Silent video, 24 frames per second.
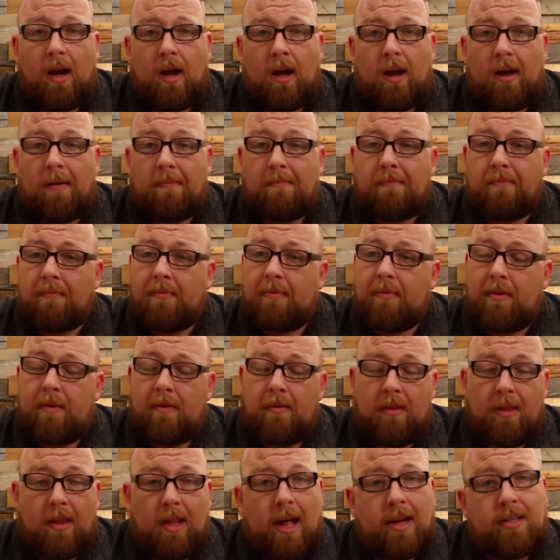
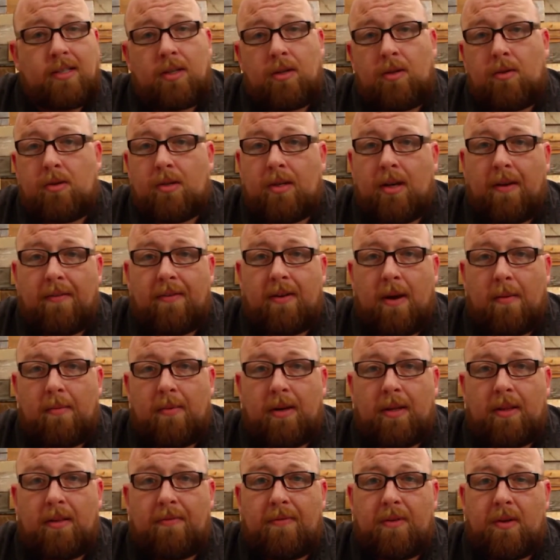Lots of new stuff
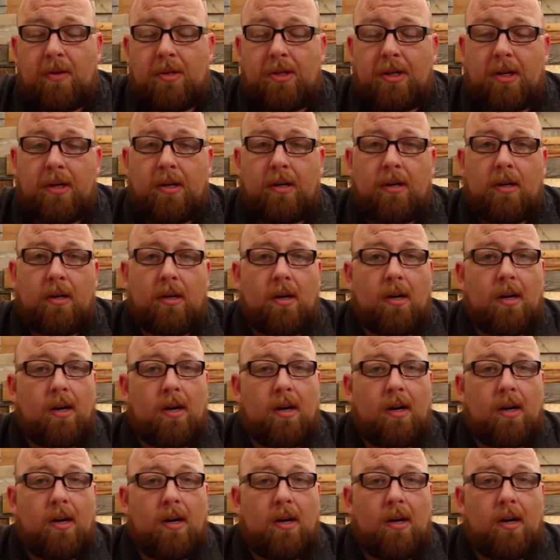coming in the future.